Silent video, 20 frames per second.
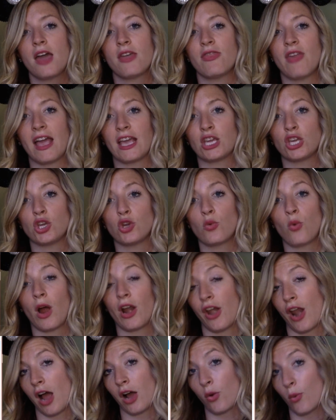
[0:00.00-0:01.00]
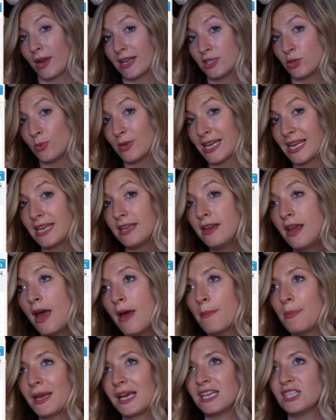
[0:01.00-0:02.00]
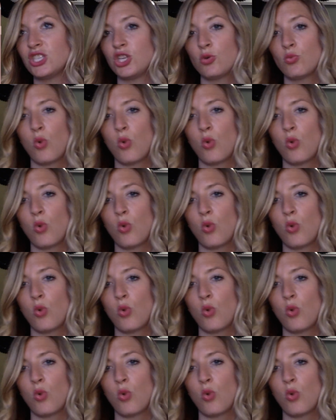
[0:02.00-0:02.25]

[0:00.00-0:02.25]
that you are not going to need because you